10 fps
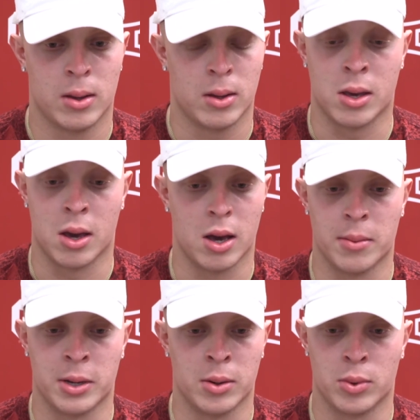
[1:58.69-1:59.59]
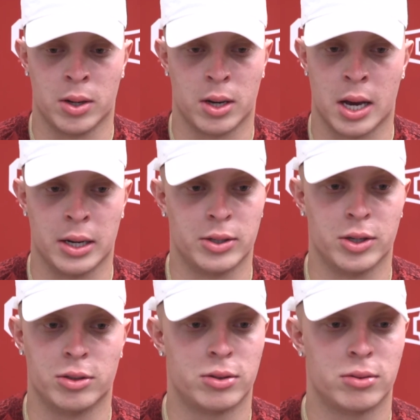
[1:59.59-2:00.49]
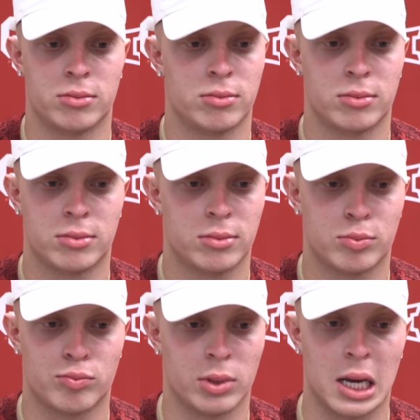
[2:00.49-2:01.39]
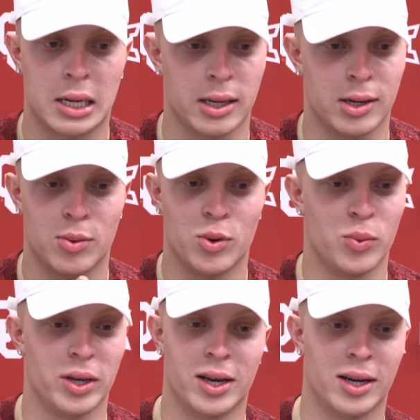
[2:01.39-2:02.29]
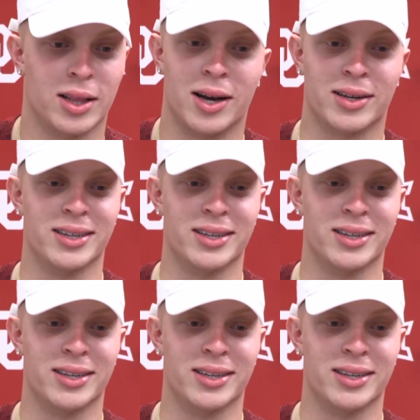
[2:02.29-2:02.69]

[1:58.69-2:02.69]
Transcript: Yeah, I mean, we kind of just lock in on what we got to lock